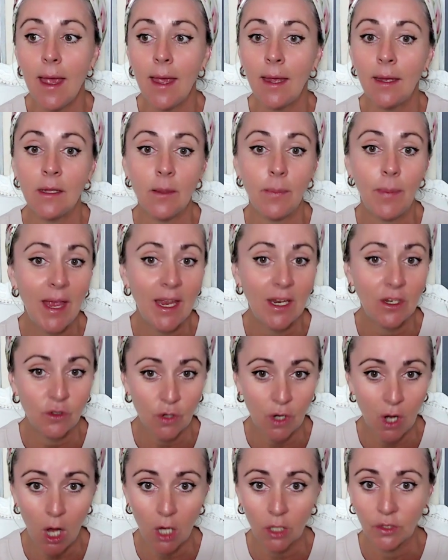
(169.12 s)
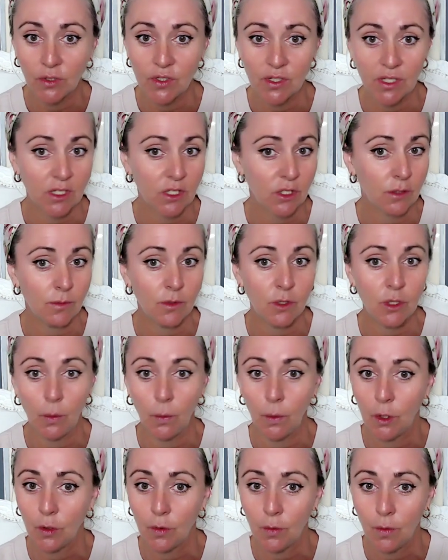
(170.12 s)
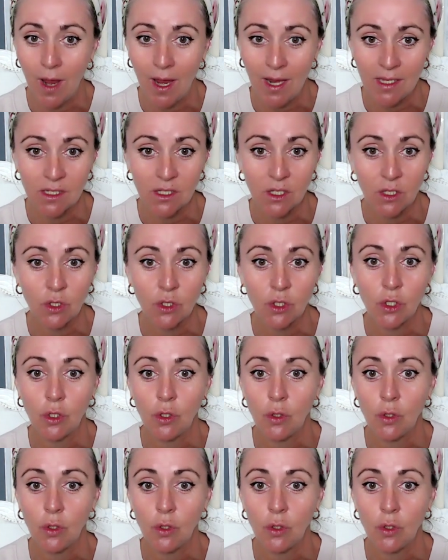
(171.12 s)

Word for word: in the patriarchal systems that were created